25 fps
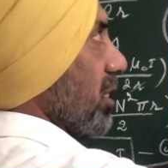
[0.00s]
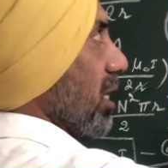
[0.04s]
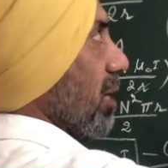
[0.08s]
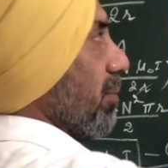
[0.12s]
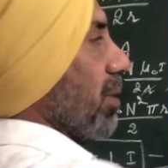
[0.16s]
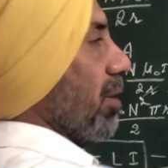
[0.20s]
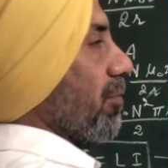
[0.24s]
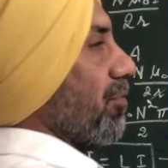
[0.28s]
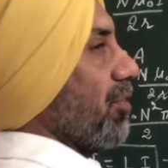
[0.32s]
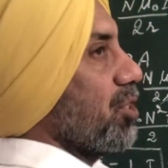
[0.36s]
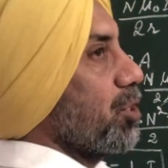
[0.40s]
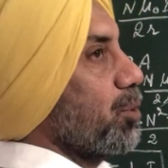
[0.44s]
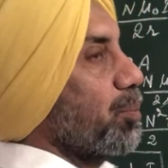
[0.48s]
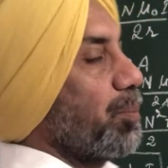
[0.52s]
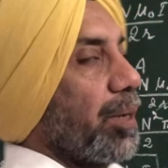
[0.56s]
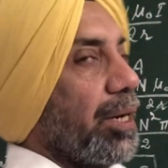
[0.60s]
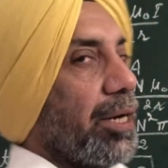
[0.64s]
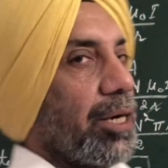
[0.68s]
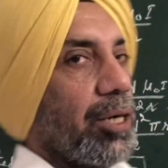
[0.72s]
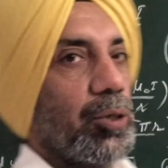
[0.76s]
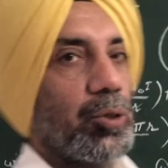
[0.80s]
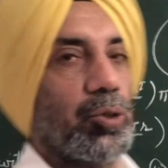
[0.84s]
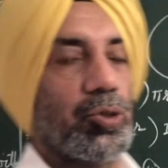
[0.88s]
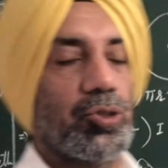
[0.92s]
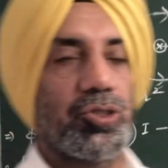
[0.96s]
EMF is
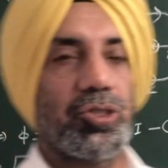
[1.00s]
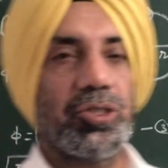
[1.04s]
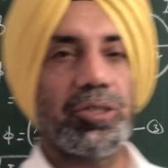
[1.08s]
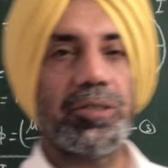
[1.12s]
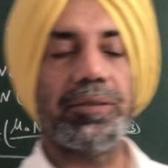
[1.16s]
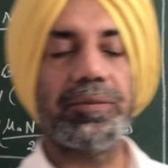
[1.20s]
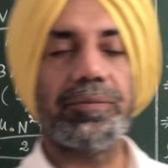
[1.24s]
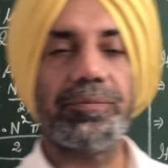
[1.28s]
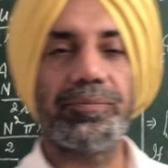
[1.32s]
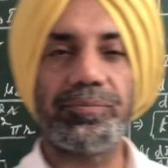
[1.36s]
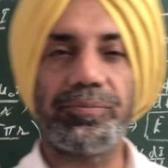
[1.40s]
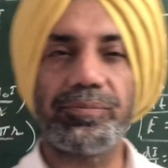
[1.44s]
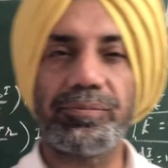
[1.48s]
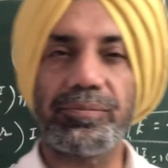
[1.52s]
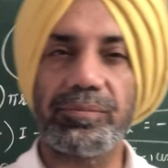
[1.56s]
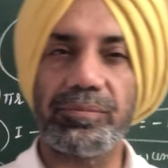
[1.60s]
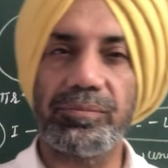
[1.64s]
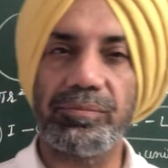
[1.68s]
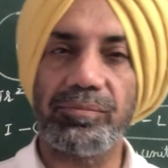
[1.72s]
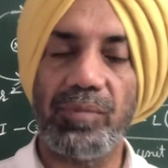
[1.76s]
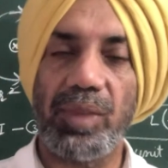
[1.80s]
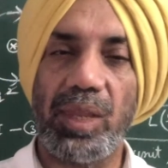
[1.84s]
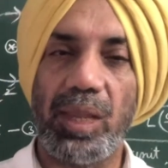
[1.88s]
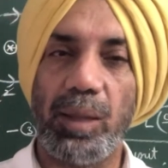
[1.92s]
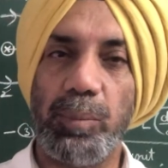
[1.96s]
produced,
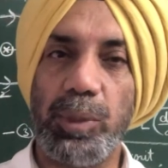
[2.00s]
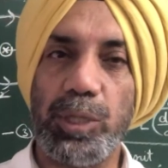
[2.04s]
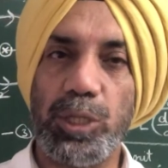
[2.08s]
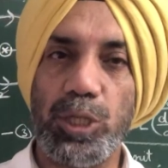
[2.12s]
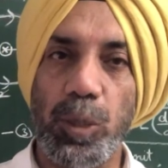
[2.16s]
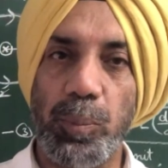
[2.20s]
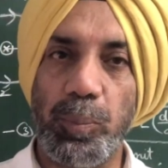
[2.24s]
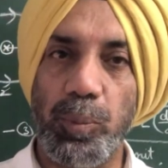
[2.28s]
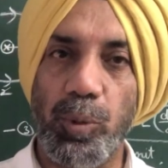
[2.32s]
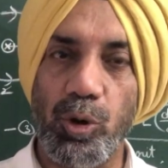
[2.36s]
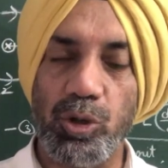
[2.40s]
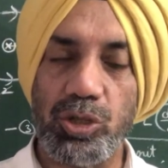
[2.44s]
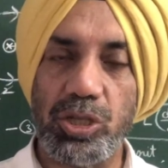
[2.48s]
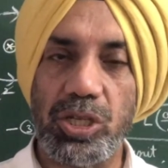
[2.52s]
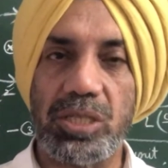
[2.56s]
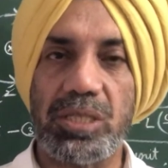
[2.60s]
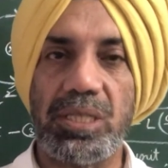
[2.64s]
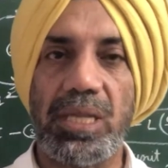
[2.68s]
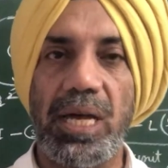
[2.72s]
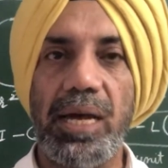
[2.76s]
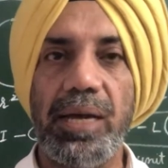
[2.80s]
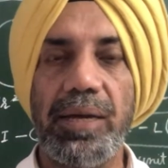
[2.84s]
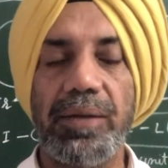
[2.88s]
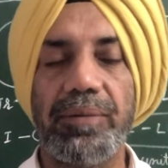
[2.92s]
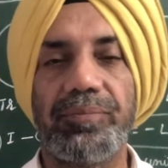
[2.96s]
which opposes
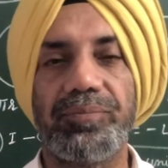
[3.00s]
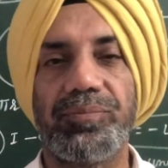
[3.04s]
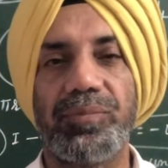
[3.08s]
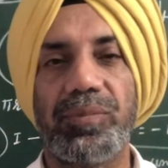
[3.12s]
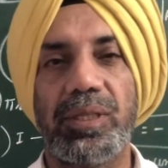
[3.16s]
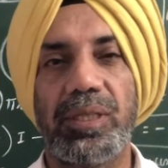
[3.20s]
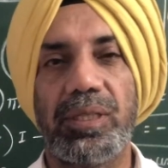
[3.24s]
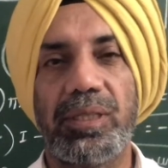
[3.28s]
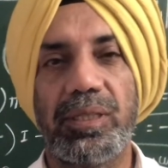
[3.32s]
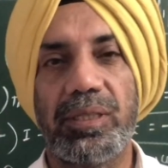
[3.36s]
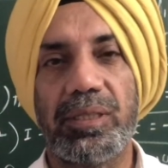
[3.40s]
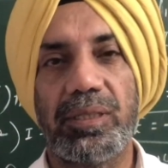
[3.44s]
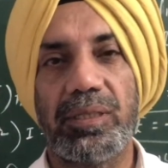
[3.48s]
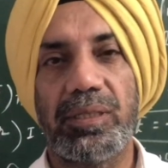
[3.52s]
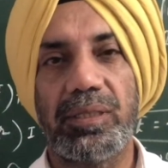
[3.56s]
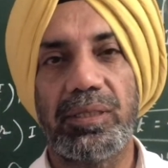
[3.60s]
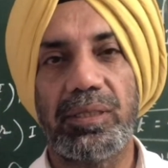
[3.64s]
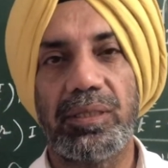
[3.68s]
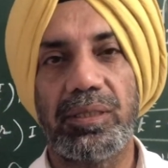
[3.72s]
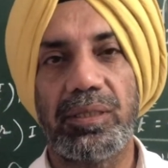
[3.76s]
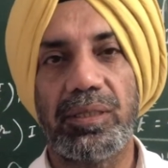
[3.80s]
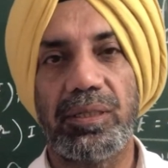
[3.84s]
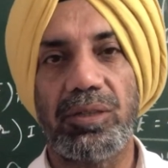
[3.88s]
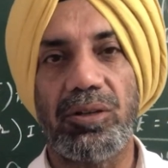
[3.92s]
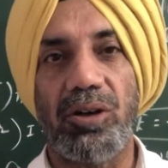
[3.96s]
the
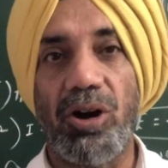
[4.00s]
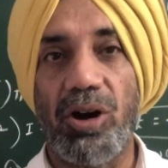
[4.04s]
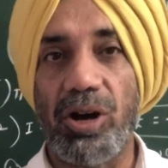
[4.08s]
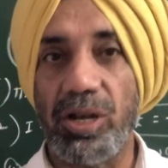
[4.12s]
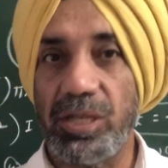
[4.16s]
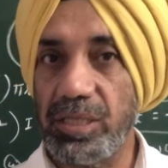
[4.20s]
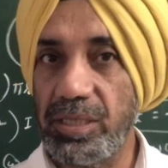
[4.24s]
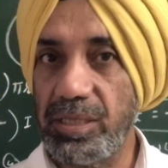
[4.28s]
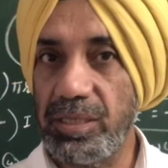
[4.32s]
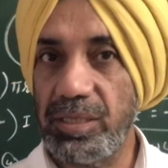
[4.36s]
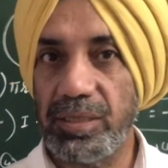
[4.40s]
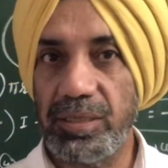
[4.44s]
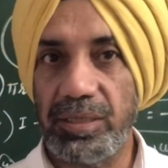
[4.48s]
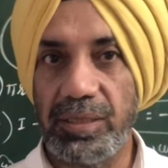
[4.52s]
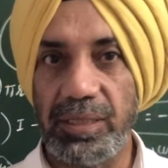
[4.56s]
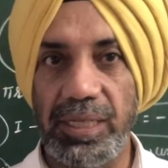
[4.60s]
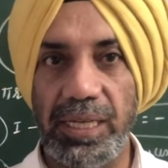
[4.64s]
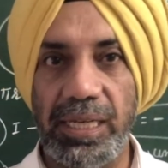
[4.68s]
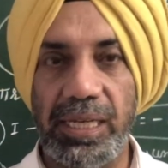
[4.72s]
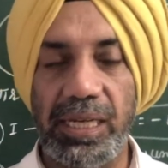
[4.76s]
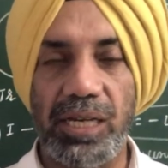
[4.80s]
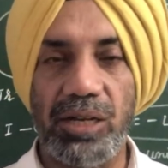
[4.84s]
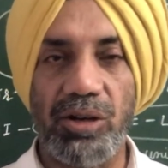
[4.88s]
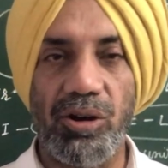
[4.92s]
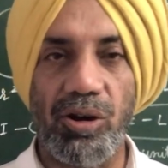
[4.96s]
cause
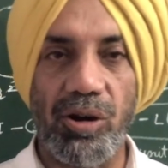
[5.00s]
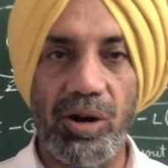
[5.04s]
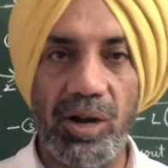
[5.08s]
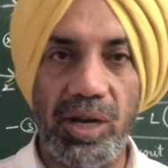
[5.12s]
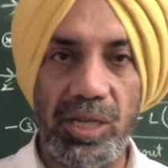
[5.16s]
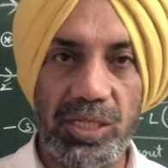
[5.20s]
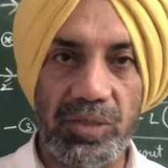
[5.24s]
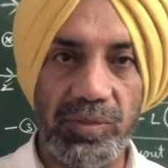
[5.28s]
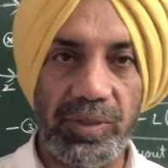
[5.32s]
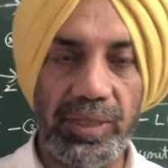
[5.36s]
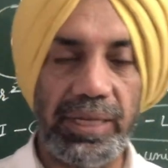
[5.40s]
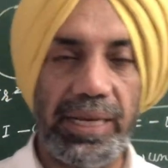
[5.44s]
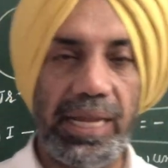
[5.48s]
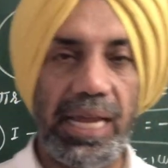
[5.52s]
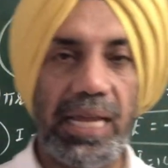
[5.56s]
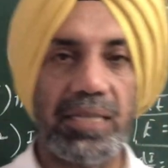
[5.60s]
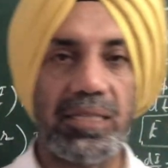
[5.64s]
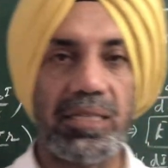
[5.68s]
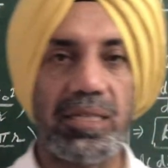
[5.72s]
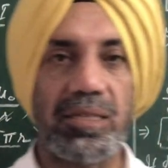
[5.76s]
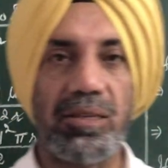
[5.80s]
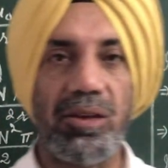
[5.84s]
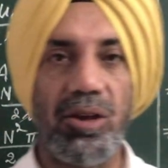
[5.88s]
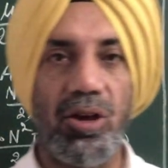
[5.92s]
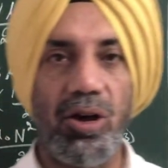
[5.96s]
in accordance with
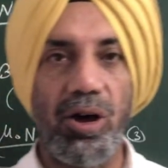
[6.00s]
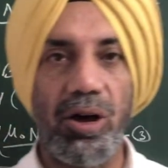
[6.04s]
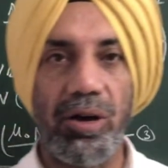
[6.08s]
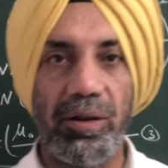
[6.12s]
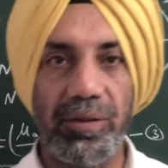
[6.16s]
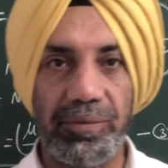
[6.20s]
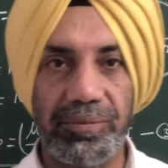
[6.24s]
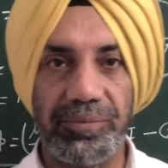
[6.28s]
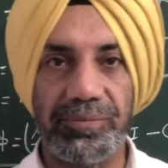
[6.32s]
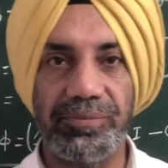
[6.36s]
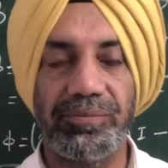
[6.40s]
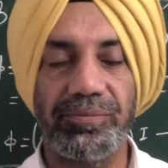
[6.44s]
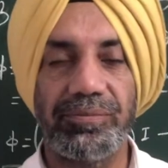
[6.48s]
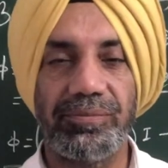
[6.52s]
Lenz's law.